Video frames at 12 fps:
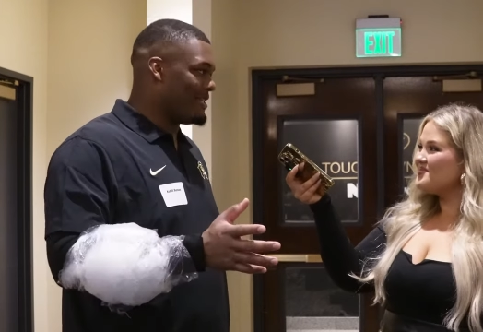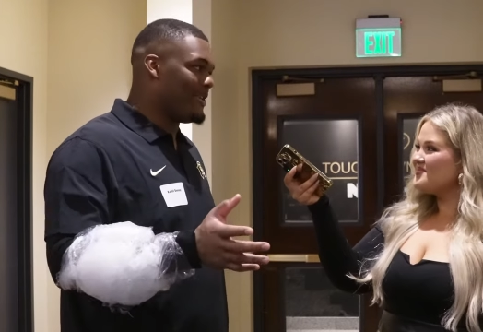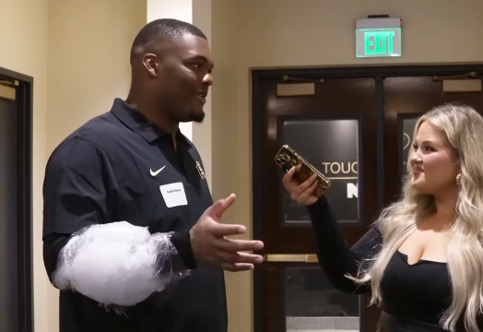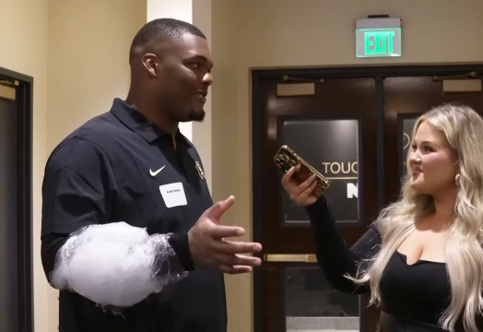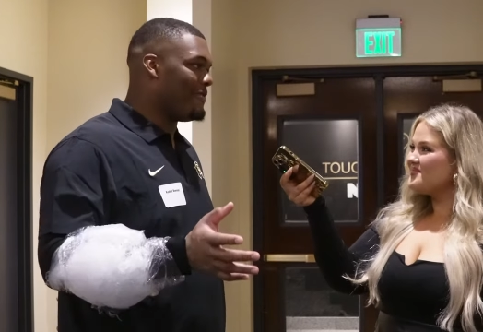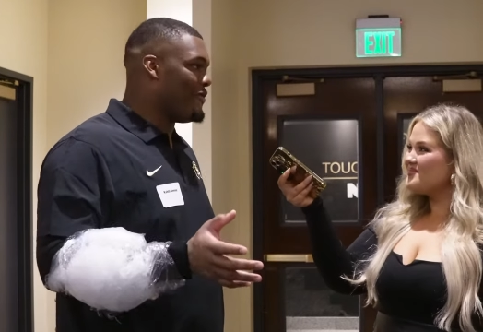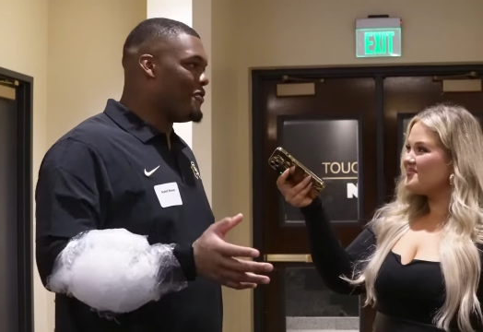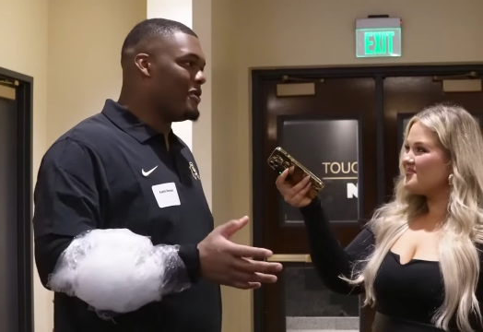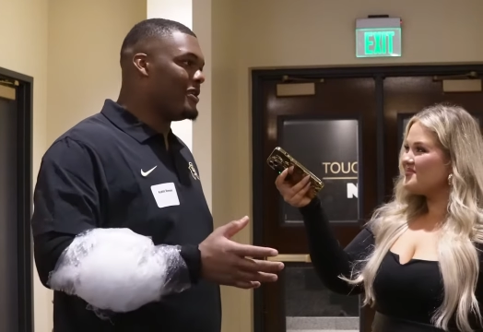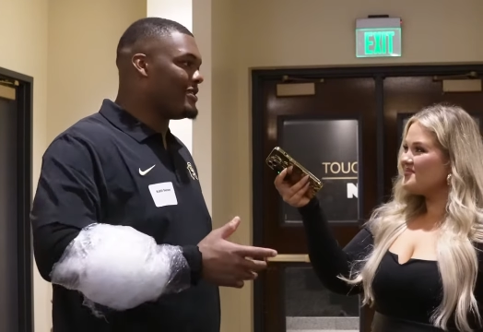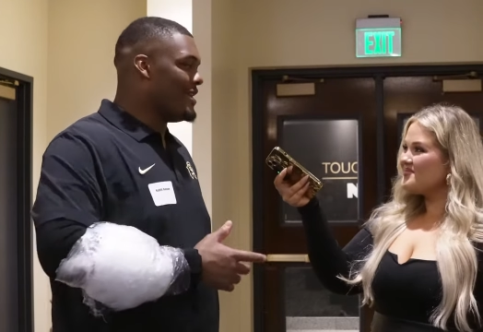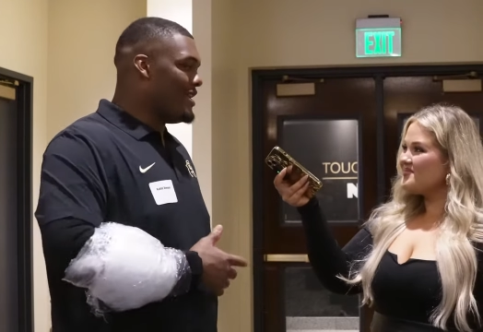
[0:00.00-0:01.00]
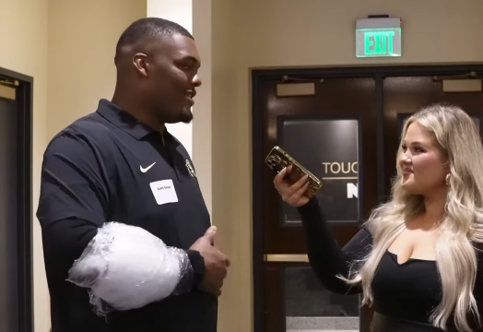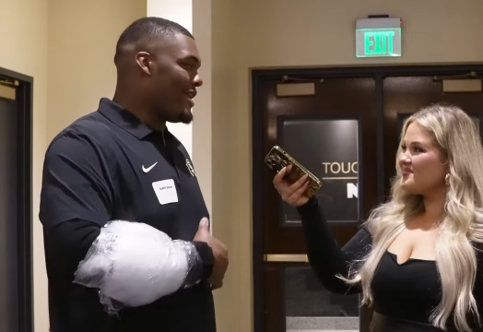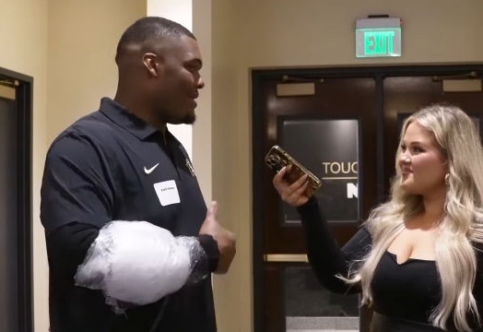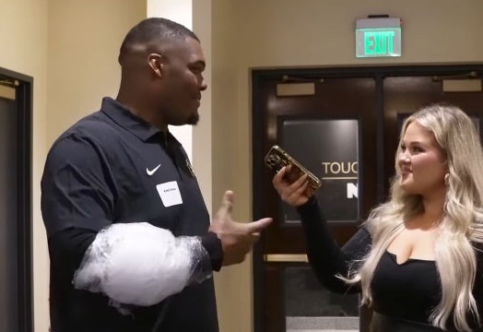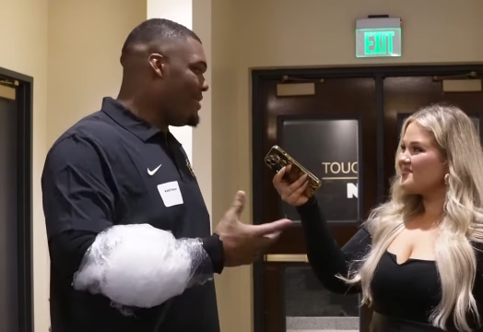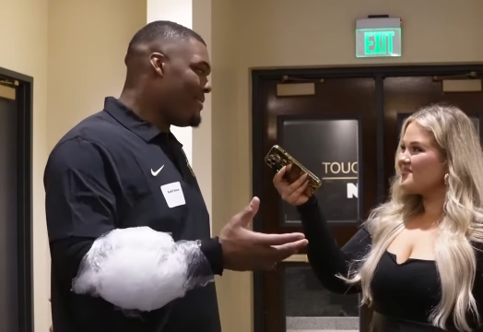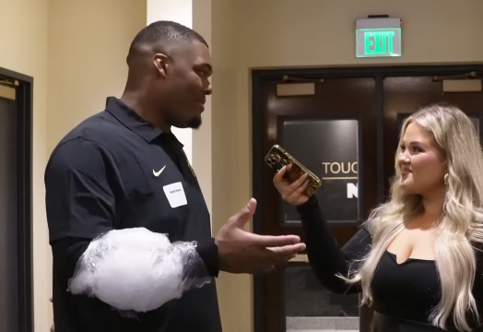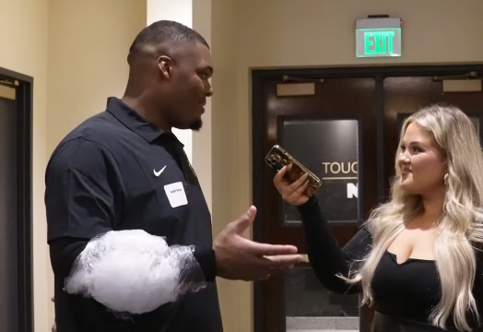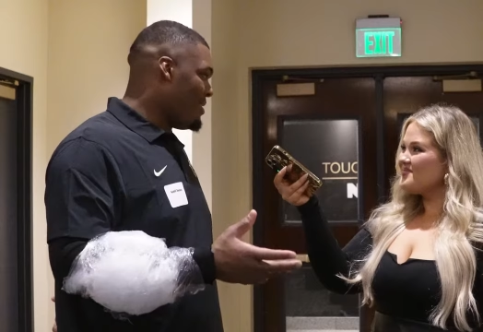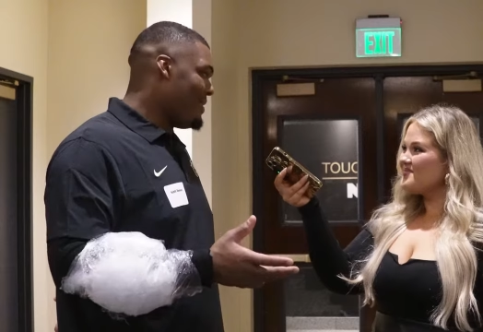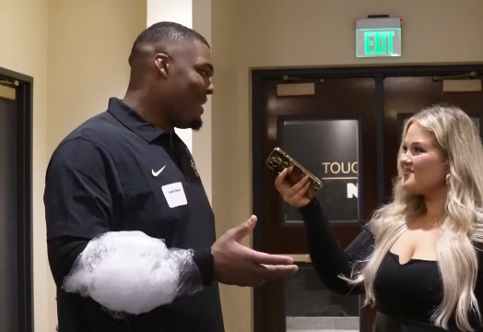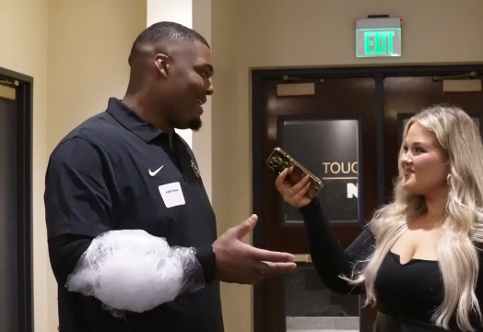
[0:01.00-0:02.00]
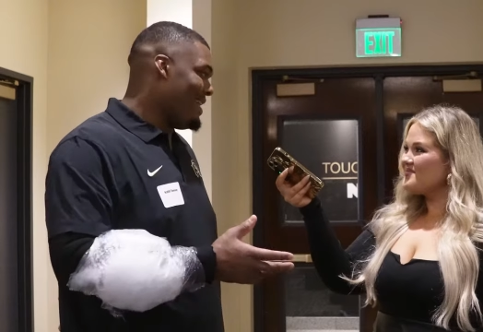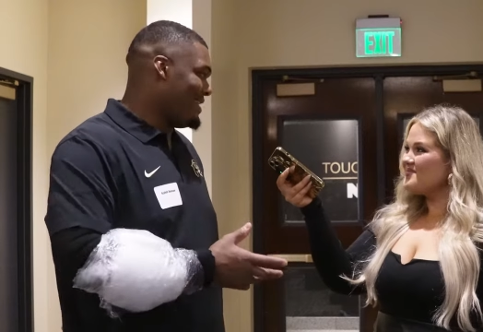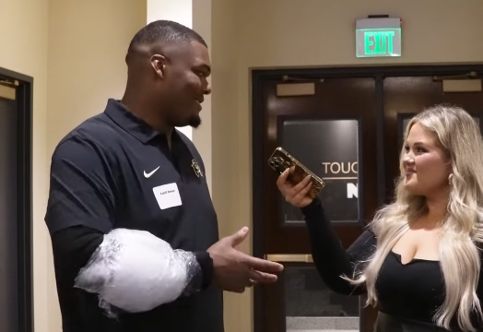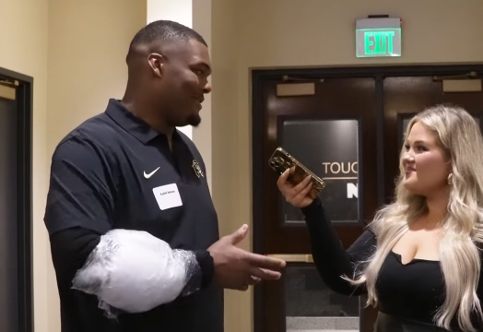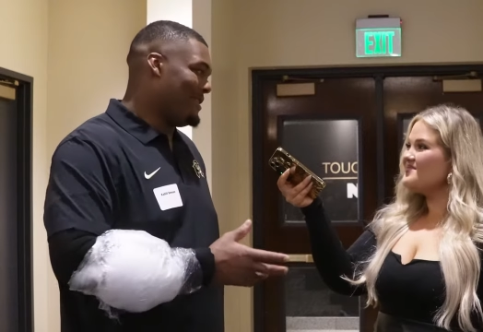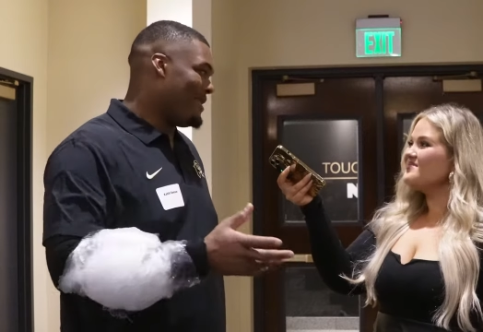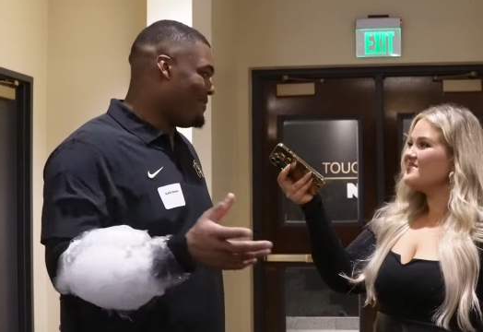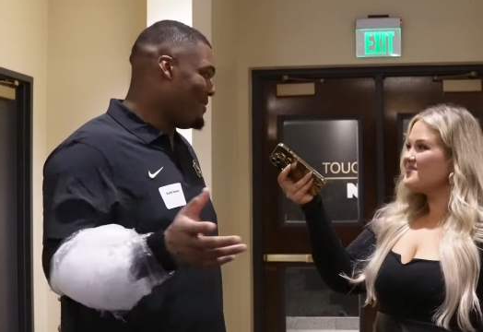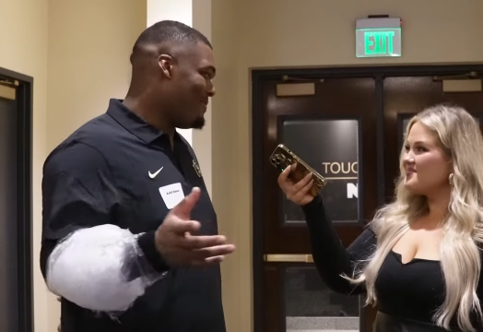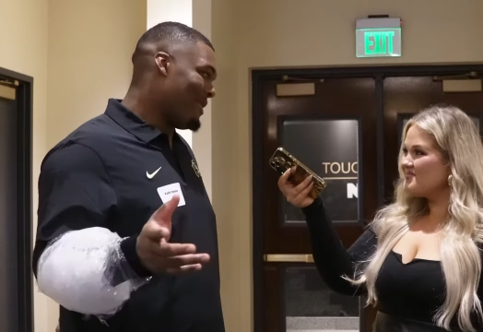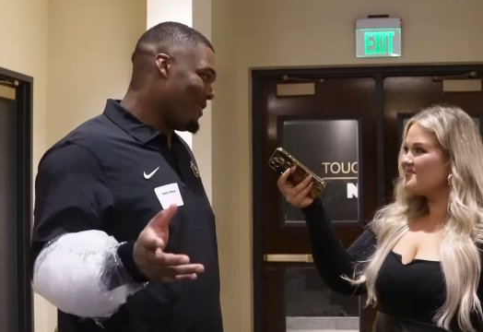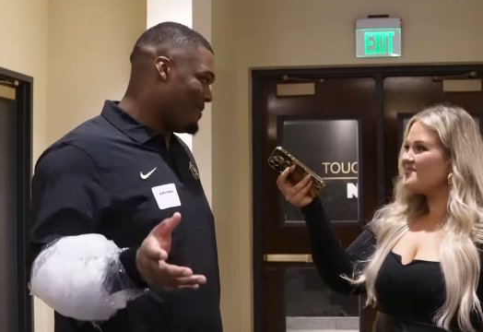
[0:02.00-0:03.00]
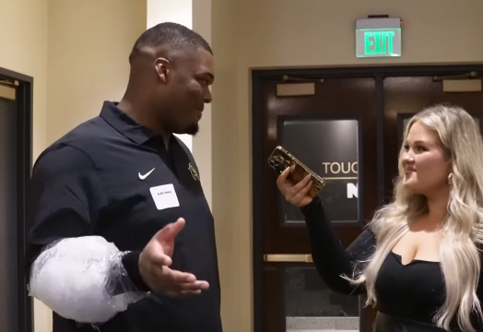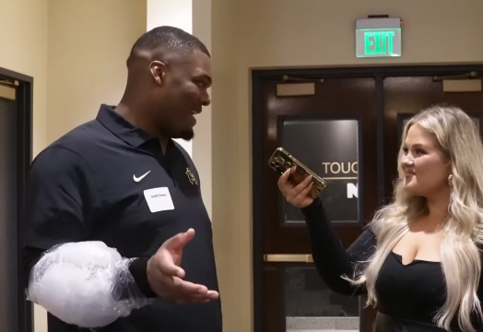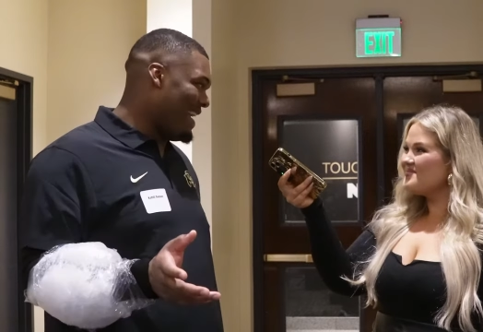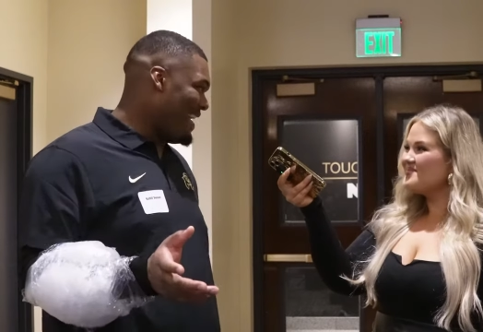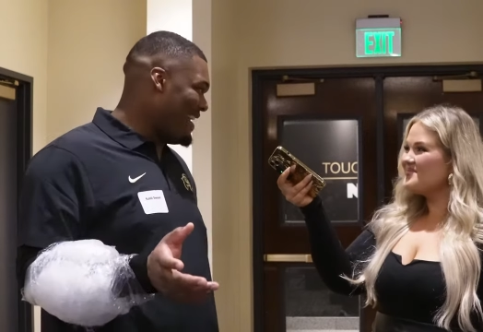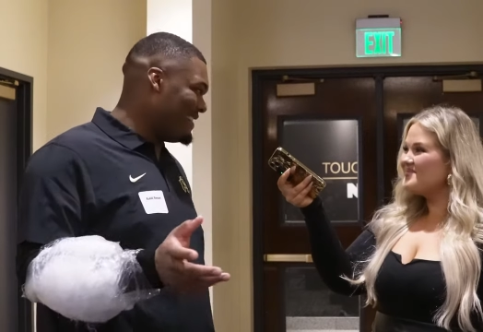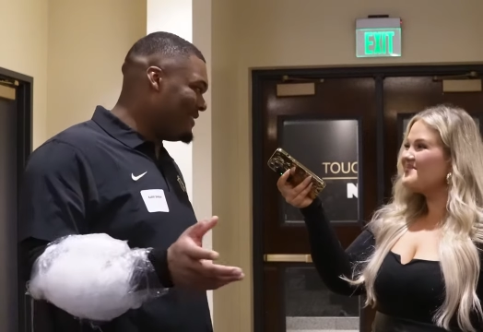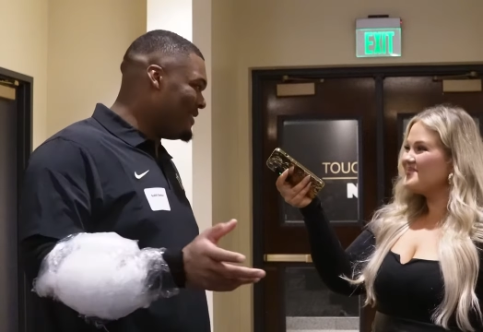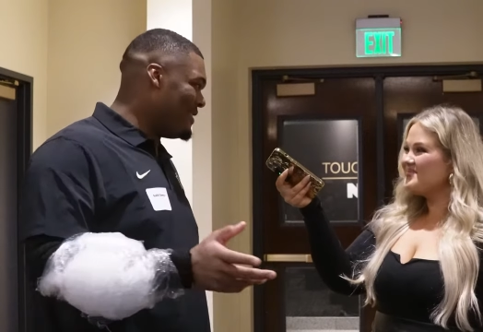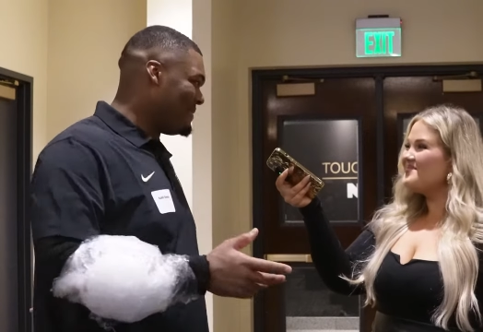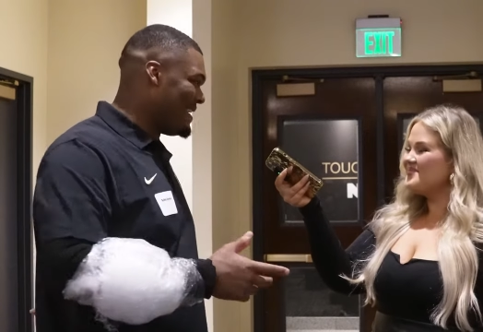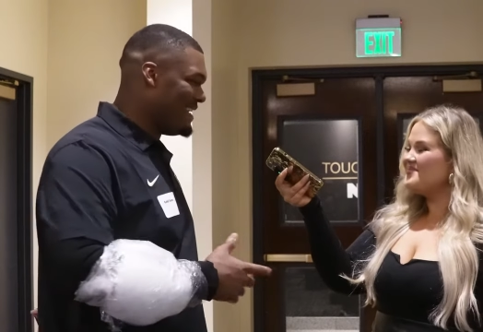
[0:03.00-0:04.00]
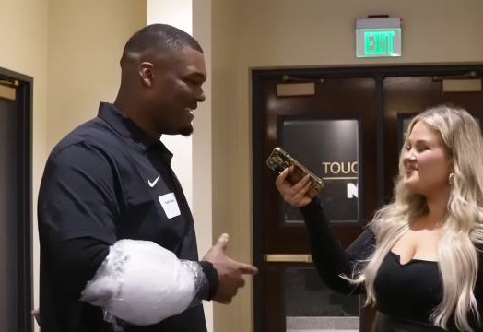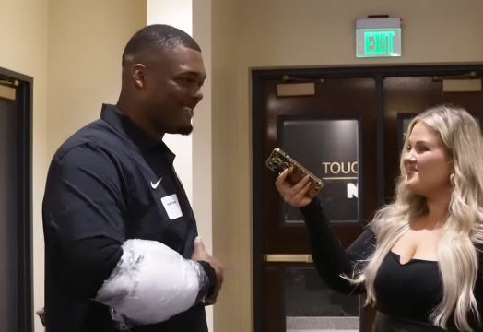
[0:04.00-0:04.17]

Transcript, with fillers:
Speaker 1: the southern coolness You can't beat my mama hands, you ain't gonna beat my grandma hands, you know what I'm saying?